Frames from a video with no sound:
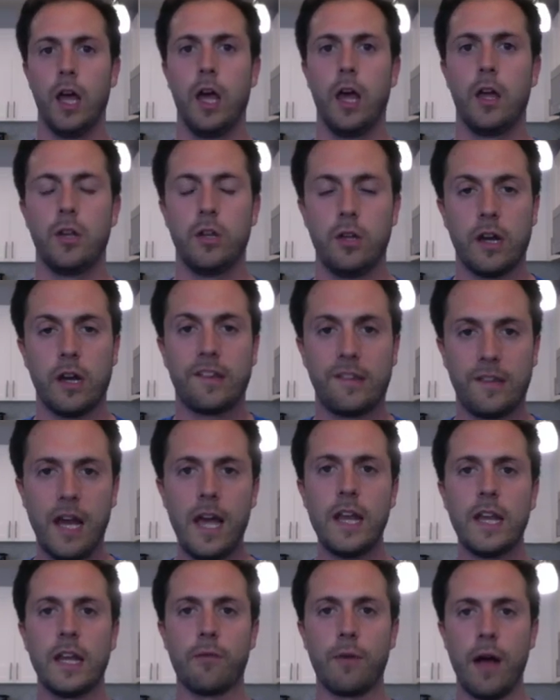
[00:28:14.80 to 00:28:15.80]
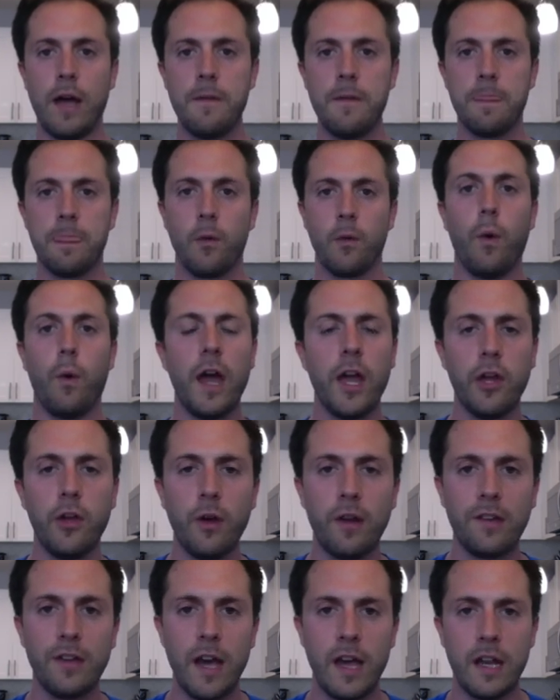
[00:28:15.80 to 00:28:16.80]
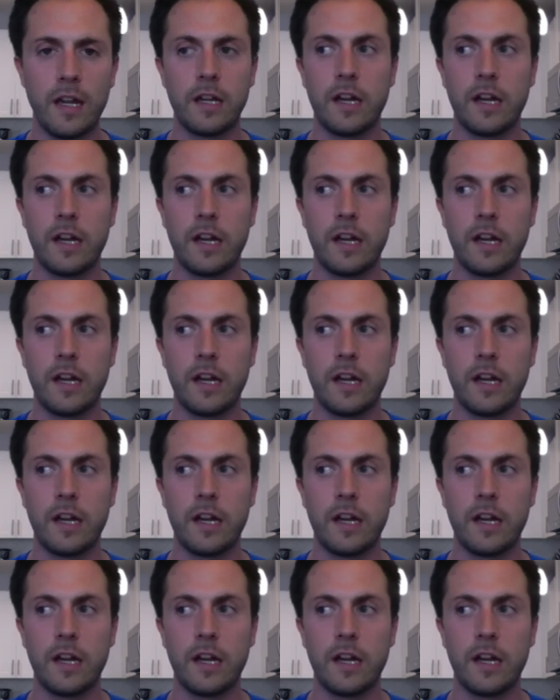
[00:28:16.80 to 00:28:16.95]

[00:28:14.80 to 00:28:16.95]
You're excited, right? Why are you excited?